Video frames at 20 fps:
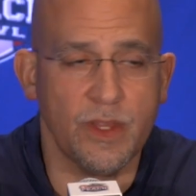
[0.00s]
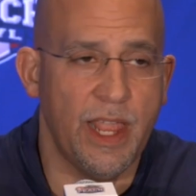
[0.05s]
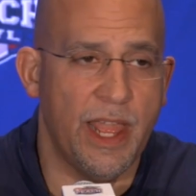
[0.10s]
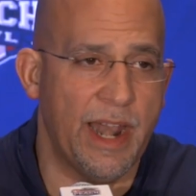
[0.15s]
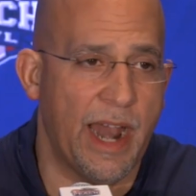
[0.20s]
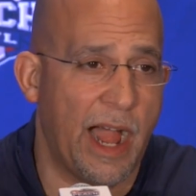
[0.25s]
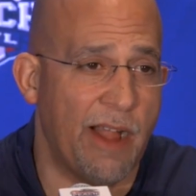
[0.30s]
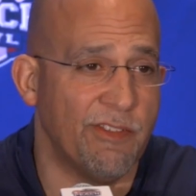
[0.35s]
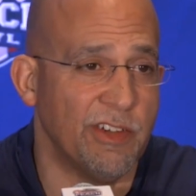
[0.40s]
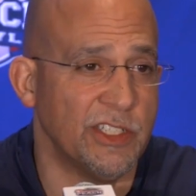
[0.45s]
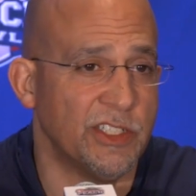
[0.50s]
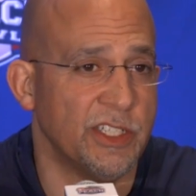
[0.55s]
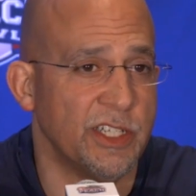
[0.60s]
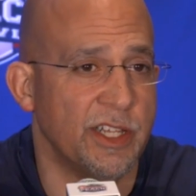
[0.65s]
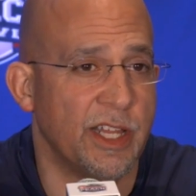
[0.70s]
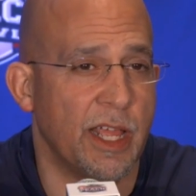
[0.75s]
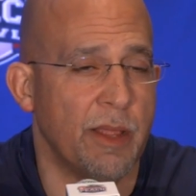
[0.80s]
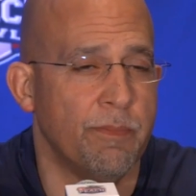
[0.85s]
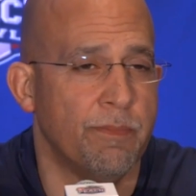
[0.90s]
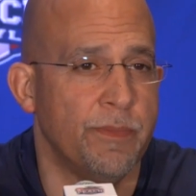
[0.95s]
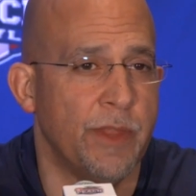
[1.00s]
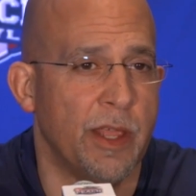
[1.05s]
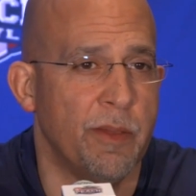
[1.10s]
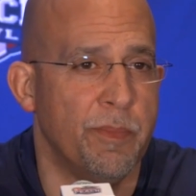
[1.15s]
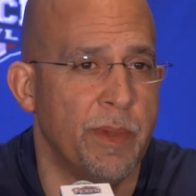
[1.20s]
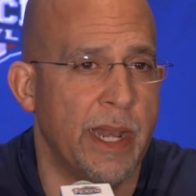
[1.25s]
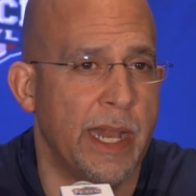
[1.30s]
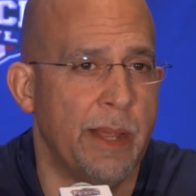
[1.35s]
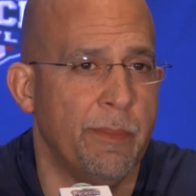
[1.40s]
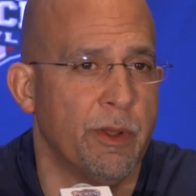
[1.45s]
and obviously they've, they've
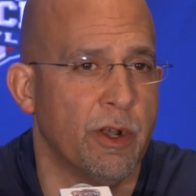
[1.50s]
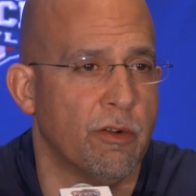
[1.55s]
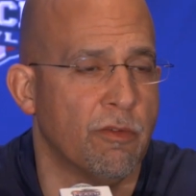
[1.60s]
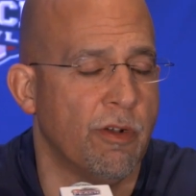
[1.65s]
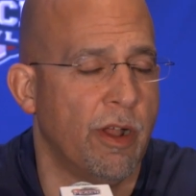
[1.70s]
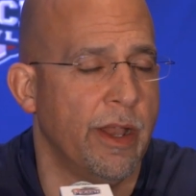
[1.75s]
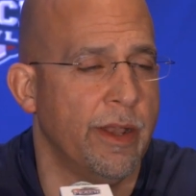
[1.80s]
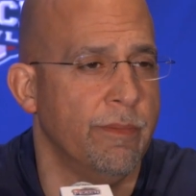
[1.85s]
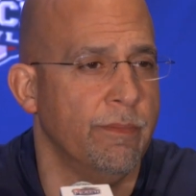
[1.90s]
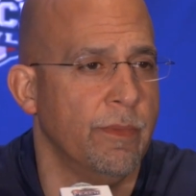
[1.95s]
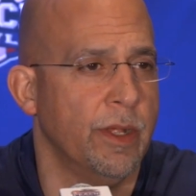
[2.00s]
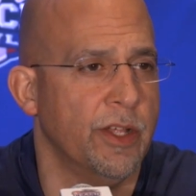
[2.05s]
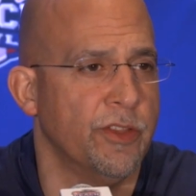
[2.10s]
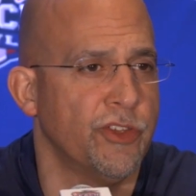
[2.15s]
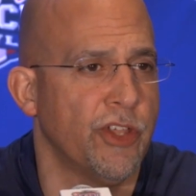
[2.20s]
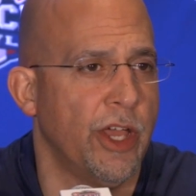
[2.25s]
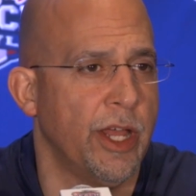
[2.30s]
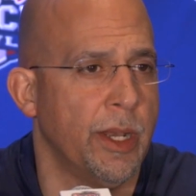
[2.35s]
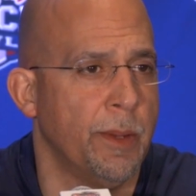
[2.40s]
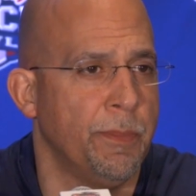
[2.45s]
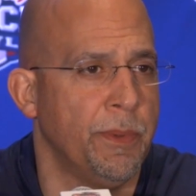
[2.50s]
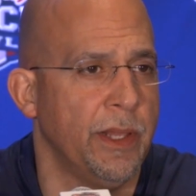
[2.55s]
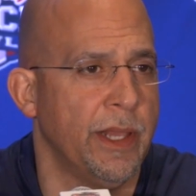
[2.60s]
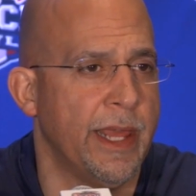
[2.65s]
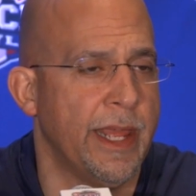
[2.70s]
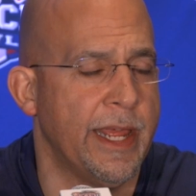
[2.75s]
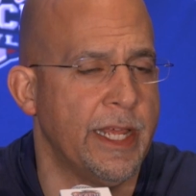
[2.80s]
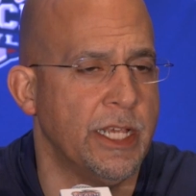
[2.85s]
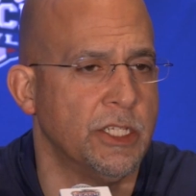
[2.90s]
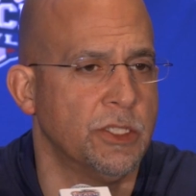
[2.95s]
been able to run a ton of
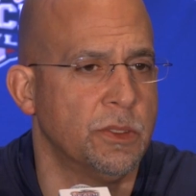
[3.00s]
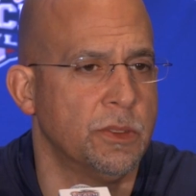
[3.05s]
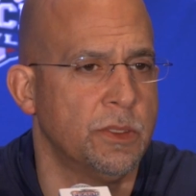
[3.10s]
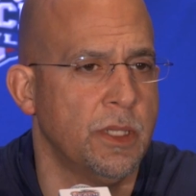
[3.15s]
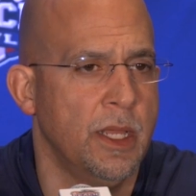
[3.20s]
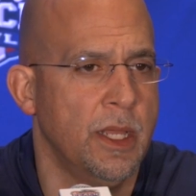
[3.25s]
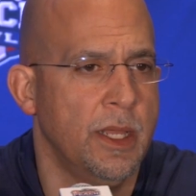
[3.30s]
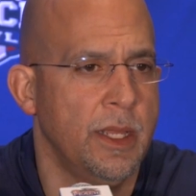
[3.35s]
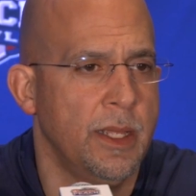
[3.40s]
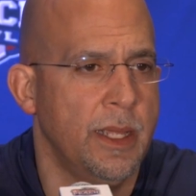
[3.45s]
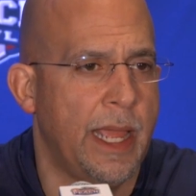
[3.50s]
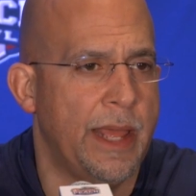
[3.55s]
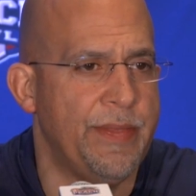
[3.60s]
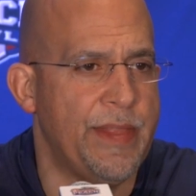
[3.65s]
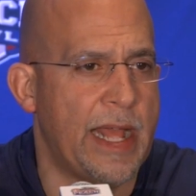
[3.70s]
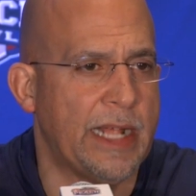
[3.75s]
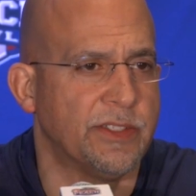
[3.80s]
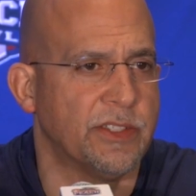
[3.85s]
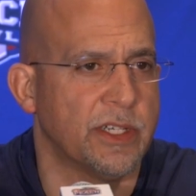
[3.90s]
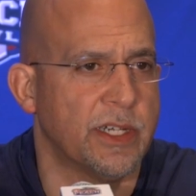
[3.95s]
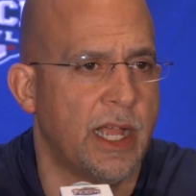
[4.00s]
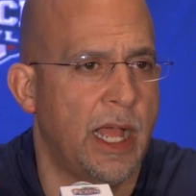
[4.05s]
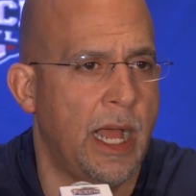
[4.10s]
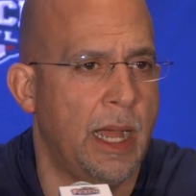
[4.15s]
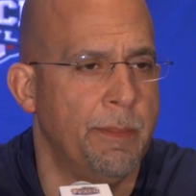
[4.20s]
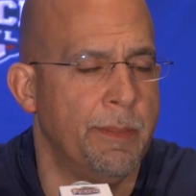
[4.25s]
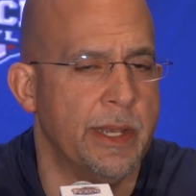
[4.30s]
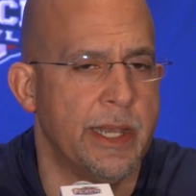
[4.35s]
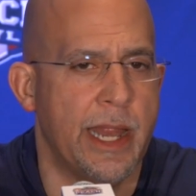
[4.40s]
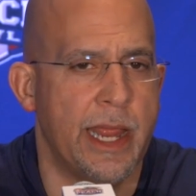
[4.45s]
plays, and that's a
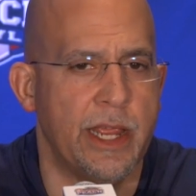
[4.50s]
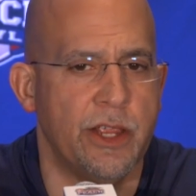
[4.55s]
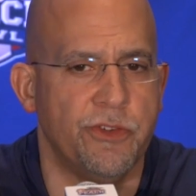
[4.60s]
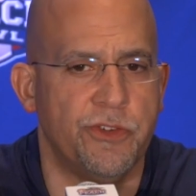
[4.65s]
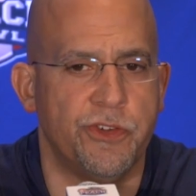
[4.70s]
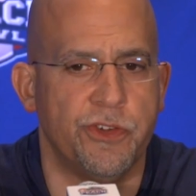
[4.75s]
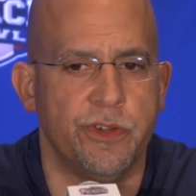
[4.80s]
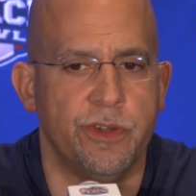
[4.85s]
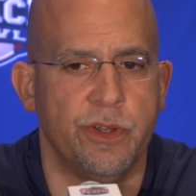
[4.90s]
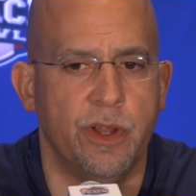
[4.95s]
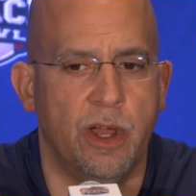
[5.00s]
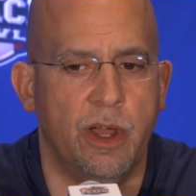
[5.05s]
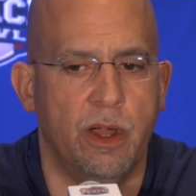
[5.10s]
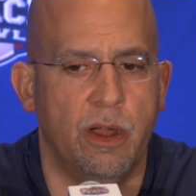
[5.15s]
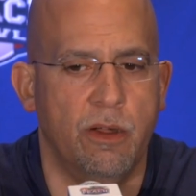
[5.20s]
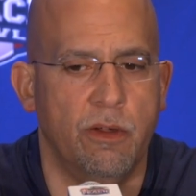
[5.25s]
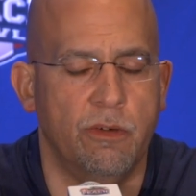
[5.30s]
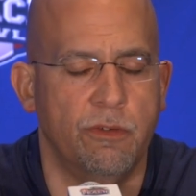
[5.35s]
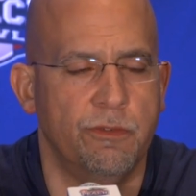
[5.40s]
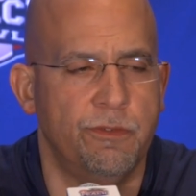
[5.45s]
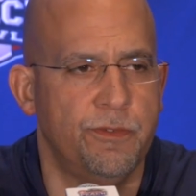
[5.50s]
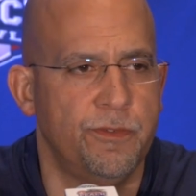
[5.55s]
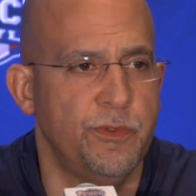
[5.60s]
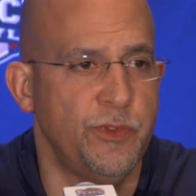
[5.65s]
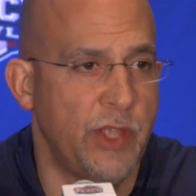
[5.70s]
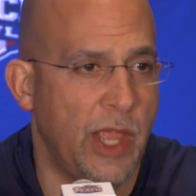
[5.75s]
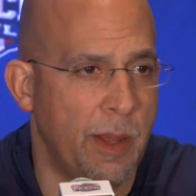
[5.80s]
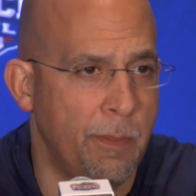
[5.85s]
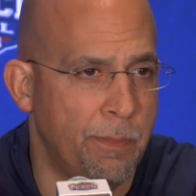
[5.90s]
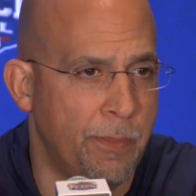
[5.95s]
combination of
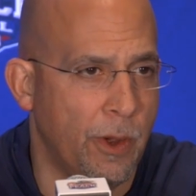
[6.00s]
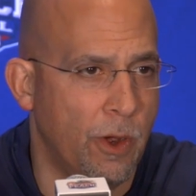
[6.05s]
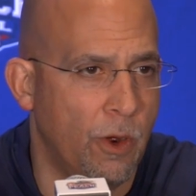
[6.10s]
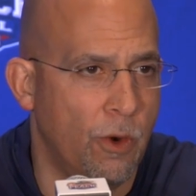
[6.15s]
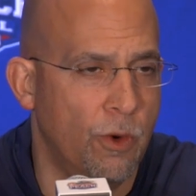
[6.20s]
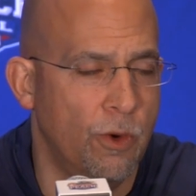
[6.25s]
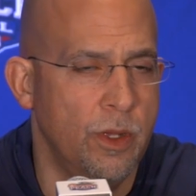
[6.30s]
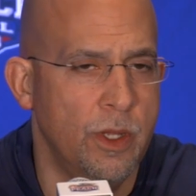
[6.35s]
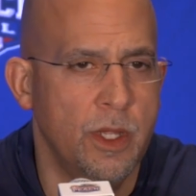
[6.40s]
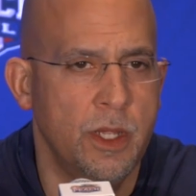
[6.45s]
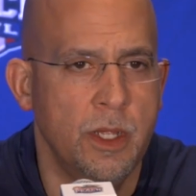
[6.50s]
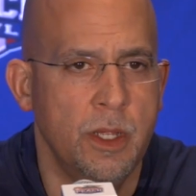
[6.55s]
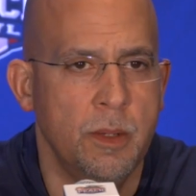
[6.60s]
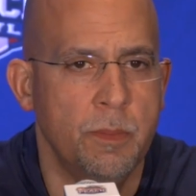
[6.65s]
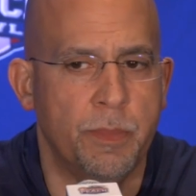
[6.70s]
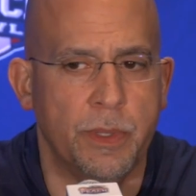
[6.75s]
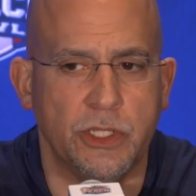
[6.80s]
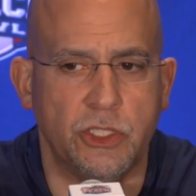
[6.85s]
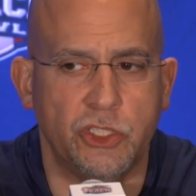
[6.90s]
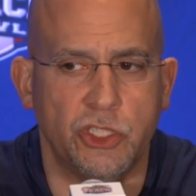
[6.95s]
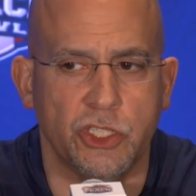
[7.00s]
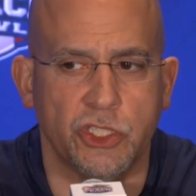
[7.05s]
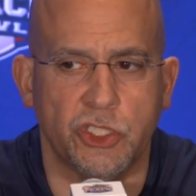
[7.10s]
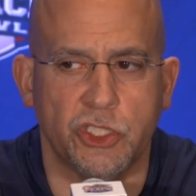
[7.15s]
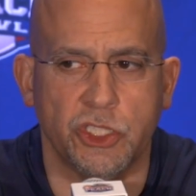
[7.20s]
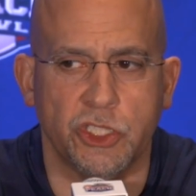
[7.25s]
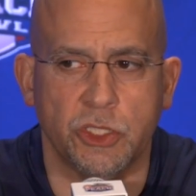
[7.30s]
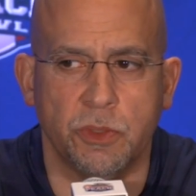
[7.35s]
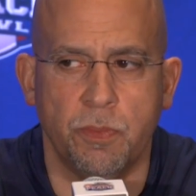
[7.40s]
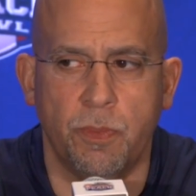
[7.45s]
tempo, but just
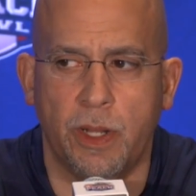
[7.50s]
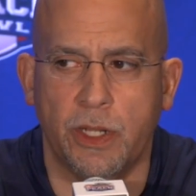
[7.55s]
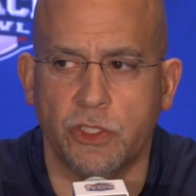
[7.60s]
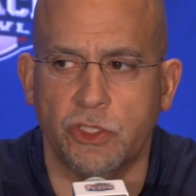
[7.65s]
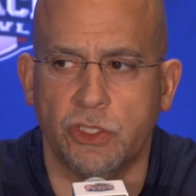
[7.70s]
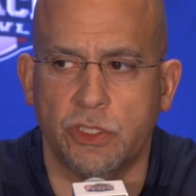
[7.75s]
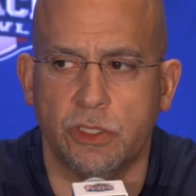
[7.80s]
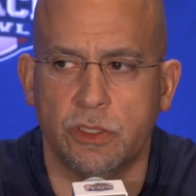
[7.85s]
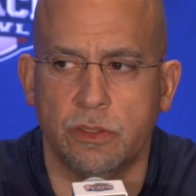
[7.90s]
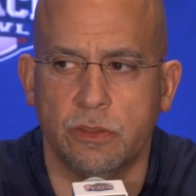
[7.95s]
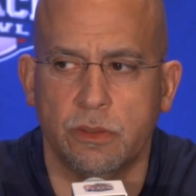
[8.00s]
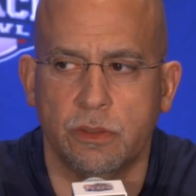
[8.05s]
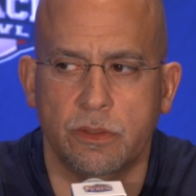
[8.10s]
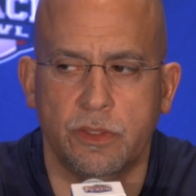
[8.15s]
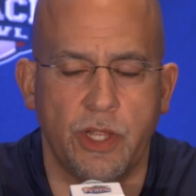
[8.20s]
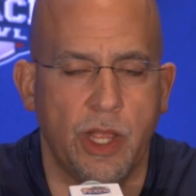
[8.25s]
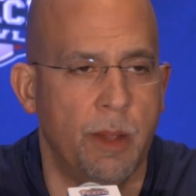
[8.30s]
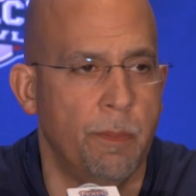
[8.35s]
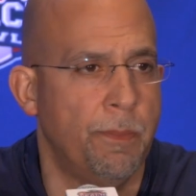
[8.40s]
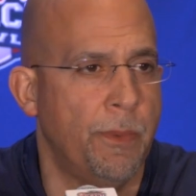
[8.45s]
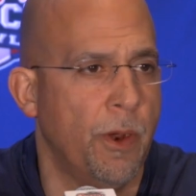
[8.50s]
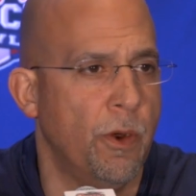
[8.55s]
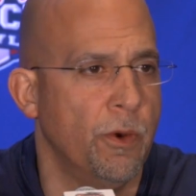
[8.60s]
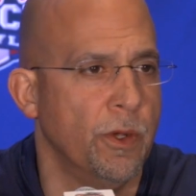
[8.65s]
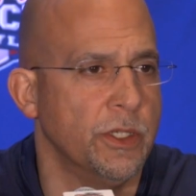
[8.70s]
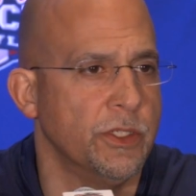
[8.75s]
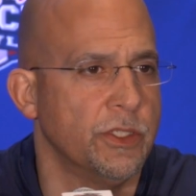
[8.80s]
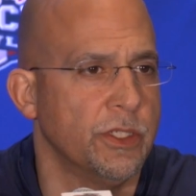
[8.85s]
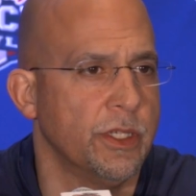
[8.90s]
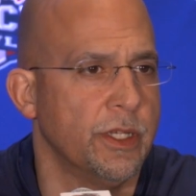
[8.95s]
as much tempo
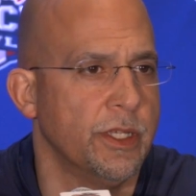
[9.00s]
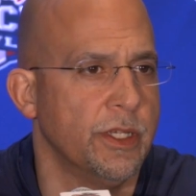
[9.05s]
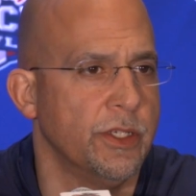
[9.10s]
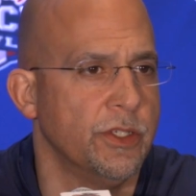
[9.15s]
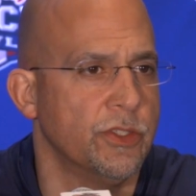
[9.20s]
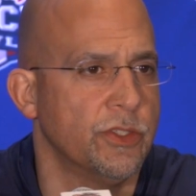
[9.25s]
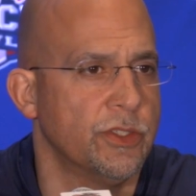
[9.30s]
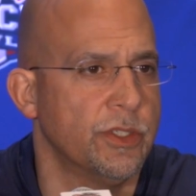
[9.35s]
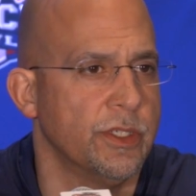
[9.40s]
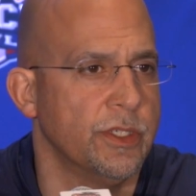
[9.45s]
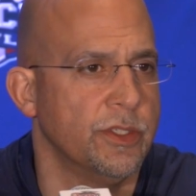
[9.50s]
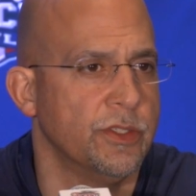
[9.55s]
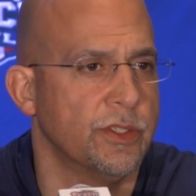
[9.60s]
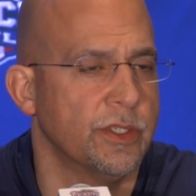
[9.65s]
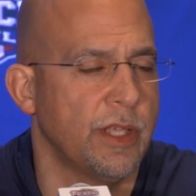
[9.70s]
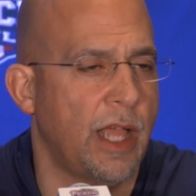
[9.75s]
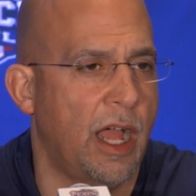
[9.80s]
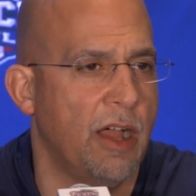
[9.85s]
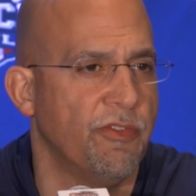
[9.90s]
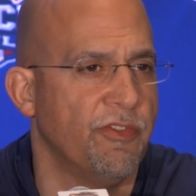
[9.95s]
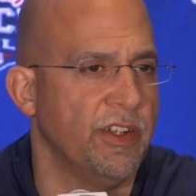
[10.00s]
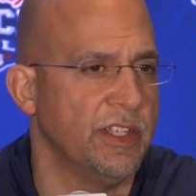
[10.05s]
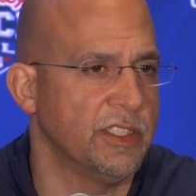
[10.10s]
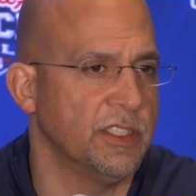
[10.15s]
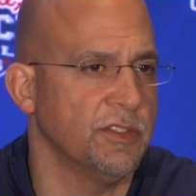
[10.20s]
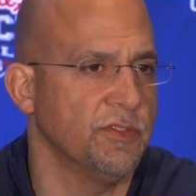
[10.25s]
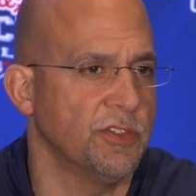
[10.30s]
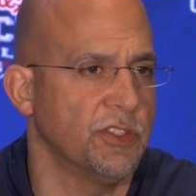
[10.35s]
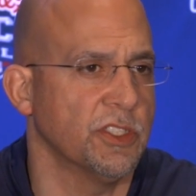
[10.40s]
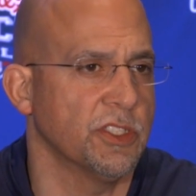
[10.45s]
as it is is
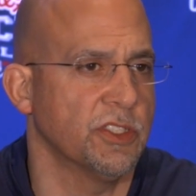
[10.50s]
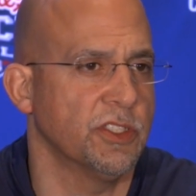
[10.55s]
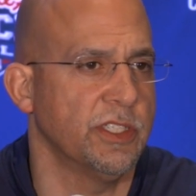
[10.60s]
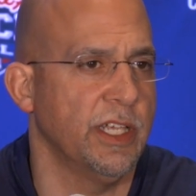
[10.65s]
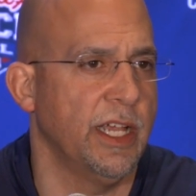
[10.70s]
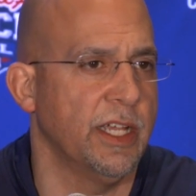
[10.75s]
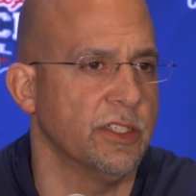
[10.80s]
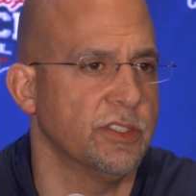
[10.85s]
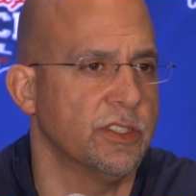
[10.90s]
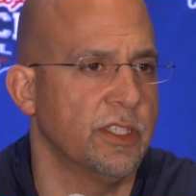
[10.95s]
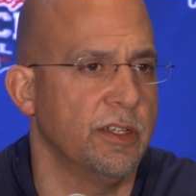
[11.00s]
offensive success.